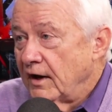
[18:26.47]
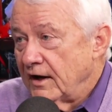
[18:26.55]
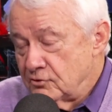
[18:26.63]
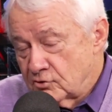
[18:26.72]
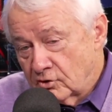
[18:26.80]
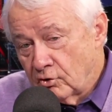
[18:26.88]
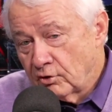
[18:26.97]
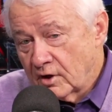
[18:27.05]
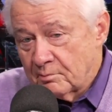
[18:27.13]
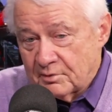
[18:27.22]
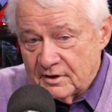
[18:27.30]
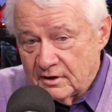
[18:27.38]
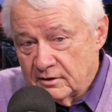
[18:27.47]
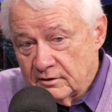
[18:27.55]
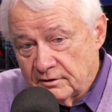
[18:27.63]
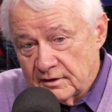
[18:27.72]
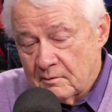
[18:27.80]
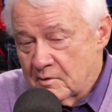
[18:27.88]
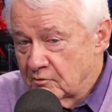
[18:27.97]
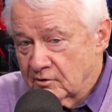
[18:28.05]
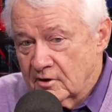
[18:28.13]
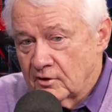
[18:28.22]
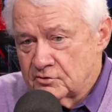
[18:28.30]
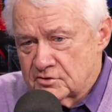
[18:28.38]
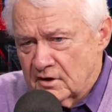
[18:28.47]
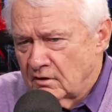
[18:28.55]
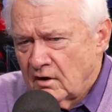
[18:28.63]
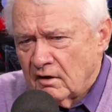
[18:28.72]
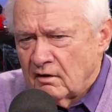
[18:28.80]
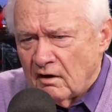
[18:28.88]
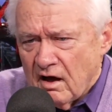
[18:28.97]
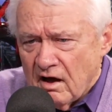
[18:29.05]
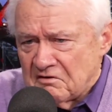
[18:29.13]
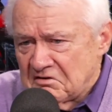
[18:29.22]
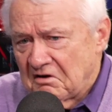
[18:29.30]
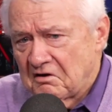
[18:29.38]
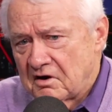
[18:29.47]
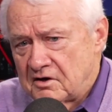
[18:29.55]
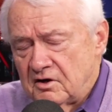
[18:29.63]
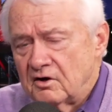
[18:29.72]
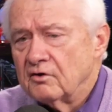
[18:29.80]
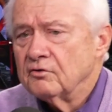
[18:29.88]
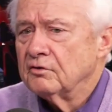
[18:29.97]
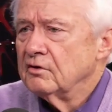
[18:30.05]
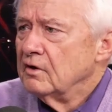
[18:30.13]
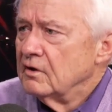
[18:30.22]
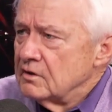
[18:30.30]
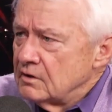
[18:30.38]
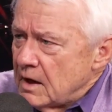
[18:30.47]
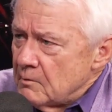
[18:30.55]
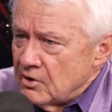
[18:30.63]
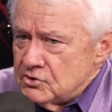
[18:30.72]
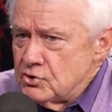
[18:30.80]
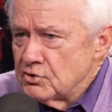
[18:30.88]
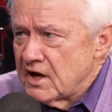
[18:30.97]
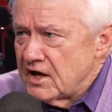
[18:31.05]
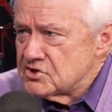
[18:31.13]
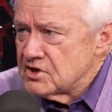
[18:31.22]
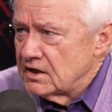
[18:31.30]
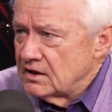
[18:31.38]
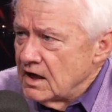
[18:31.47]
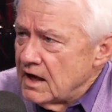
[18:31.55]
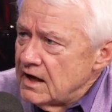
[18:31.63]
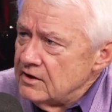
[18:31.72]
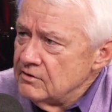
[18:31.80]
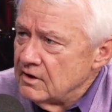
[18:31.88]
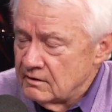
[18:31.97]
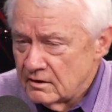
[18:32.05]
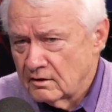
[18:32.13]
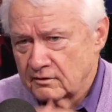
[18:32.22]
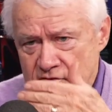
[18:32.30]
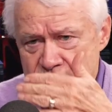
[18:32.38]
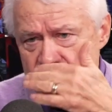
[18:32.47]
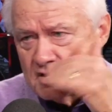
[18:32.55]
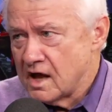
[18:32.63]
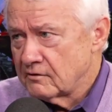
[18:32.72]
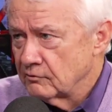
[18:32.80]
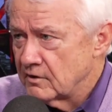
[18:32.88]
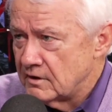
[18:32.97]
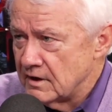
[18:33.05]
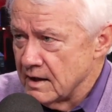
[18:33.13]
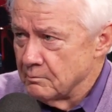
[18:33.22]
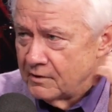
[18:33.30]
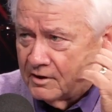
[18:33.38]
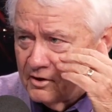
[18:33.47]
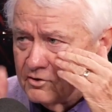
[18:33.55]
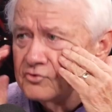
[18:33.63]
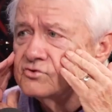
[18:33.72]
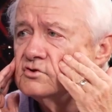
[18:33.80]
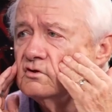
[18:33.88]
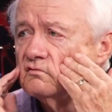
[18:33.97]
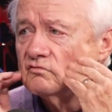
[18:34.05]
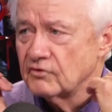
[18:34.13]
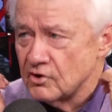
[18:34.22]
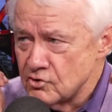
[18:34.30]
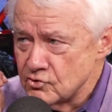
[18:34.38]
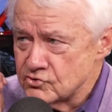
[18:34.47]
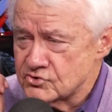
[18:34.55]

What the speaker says: And you're going up a hill, and I remember the coach saying, Jerry, come on, you can catch that guy. And, there's snot running down my nose and froze.